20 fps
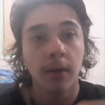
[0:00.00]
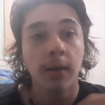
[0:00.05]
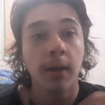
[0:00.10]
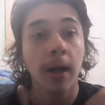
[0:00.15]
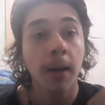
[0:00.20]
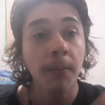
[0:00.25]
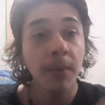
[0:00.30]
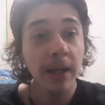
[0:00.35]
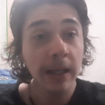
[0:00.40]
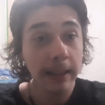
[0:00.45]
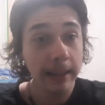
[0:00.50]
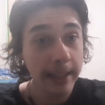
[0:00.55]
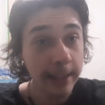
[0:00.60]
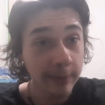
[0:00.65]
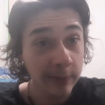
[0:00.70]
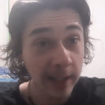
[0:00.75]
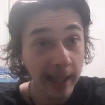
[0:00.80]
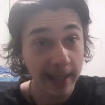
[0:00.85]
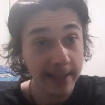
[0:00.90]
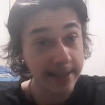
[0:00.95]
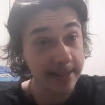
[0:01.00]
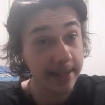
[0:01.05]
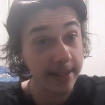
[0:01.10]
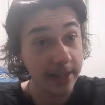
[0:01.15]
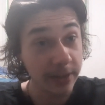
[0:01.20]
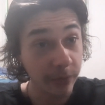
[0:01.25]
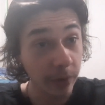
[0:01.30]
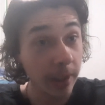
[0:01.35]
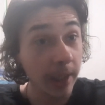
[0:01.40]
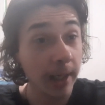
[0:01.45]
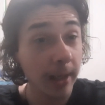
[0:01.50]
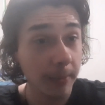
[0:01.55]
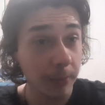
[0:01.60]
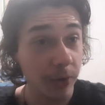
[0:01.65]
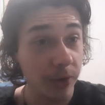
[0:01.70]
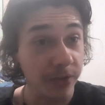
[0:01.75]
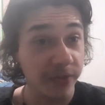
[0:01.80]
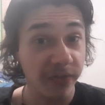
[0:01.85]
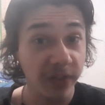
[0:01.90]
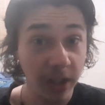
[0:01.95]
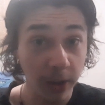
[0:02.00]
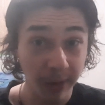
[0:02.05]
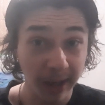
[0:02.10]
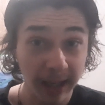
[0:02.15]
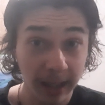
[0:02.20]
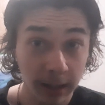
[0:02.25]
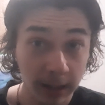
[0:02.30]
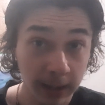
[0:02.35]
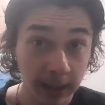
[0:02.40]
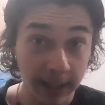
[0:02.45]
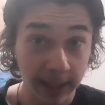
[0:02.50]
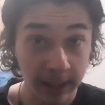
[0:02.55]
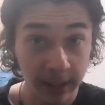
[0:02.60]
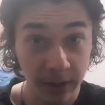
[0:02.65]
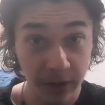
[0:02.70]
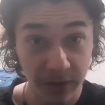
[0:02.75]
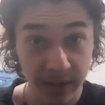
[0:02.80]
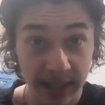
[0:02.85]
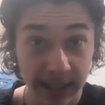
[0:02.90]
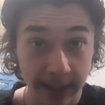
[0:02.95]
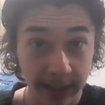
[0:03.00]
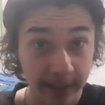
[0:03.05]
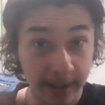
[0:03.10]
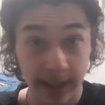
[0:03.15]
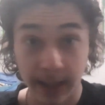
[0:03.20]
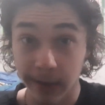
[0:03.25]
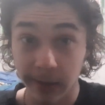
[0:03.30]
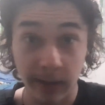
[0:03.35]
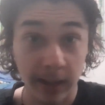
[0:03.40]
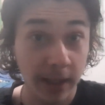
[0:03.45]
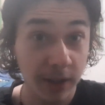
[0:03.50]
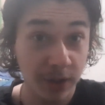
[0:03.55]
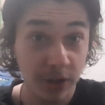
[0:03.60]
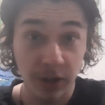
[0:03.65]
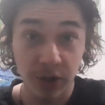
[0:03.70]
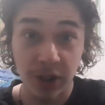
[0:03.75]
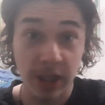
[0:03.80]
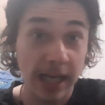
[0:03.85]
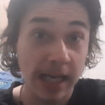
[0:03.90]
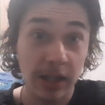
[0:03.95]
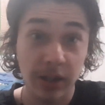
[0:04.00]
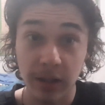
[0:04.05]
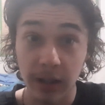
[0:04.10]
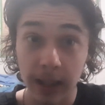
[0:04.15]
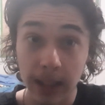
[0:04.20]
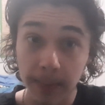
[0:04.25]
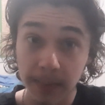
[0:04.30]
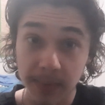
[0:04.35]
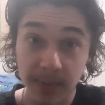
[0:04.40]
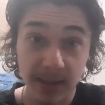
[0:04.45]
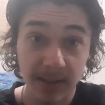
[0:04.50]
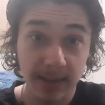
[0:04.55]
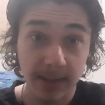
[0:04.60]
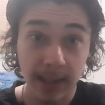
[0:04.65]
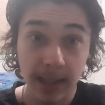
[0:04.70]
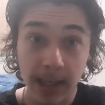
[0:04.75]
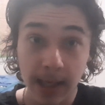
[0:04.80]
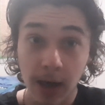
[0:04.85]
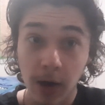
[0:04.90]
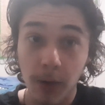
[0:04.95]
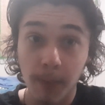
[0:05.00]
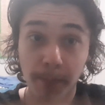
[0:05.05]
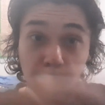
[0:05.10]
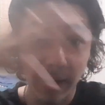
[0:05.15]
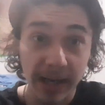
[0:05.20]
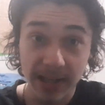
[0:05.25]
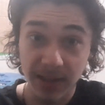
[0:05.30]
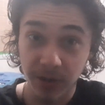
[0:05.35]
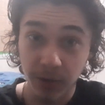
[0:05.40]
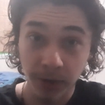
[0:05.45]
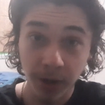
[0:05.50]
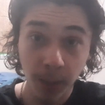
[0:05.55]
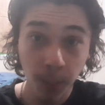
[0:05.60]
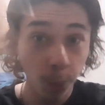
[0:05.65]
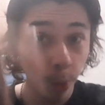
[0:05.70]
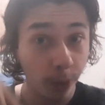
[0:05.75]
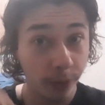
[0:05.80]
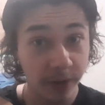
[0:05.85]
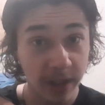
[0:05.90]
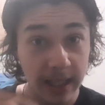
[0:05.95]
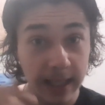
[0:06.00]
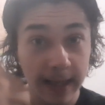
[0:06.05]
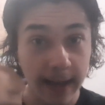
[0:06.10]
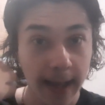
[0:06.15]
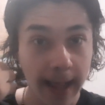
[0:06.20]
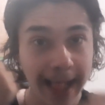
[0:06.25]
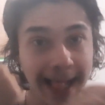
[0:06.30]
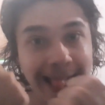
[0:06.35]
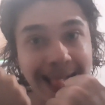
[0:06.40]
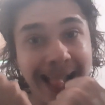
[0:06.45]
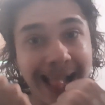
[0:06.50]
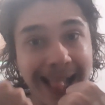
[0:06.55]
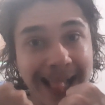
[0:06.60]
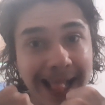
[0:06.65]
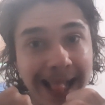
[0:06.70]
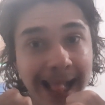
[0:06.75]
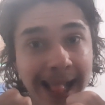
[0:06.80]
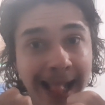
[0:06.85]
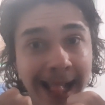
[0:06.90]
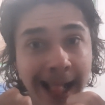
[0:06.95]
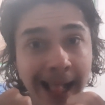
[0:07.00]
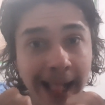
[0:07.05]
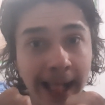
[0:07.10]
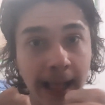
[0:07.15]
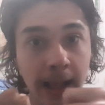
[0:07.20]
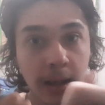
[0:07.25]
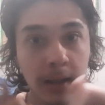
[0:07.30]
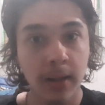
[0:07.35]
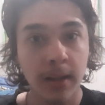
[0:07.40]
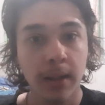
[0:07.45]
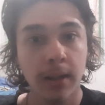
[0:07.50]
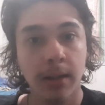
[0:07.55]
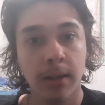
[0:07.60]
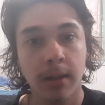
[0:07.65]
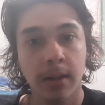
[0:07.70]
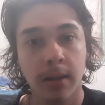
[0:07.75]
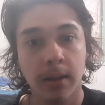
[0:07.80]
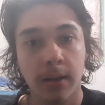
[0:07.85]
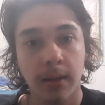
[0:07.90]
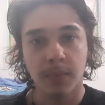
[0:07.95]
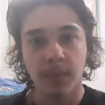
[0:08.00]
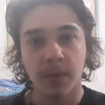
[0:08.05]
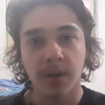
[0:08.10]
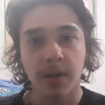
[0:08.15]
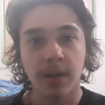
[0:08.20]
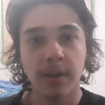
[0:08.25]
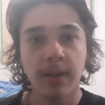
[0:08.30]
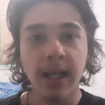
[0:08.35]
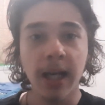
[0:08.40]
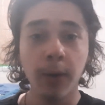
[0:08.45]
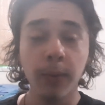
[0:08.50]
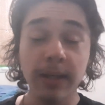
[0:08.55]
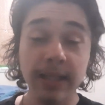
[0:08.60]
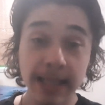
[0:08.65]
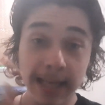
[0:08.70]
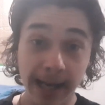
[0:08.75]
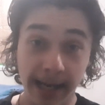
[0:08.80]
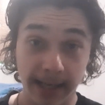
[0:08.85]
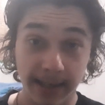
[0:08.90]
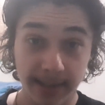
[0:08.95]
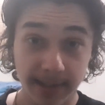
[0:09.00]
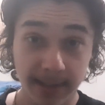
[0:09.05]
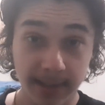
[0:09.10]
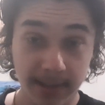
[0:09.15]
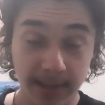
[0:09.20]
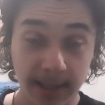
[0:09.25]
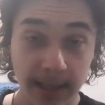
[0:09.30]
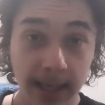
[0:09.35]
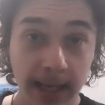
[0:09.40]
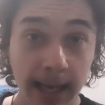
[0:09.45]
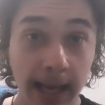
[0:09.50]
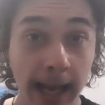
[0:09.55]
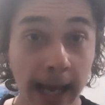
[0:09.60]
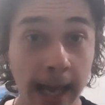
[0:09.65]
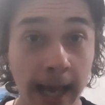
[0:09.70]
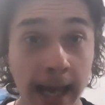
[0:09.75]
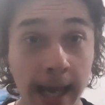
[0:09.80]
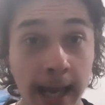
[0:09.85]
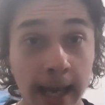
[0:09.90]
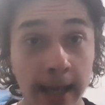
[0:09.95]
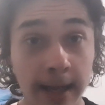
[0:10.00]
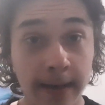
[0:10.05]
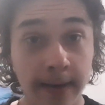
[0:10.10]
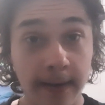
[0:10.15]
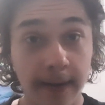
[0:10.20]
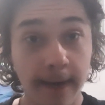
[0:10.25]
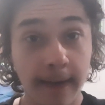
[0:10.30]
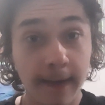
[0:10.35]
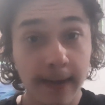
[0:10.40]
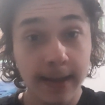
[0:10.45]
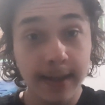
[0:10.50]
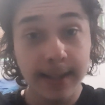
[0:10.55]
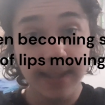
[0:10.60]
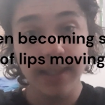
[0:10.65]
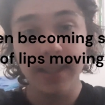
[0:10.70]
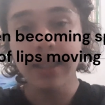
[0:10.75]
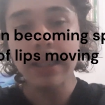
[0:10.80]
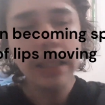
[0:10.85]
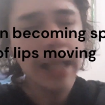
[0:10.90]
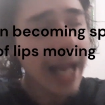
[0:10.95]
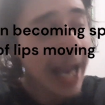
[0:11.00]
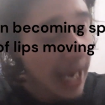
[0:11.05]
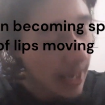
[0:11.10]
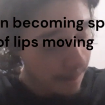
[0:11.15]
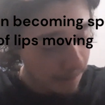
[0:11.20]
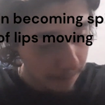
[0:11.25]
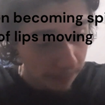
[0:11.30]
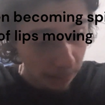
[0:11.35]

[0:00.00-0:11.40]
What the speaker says: I'm going to leave it as is for now, because theoretically I can just add a calculation to change the lips based on the morph key. Now we test, and slight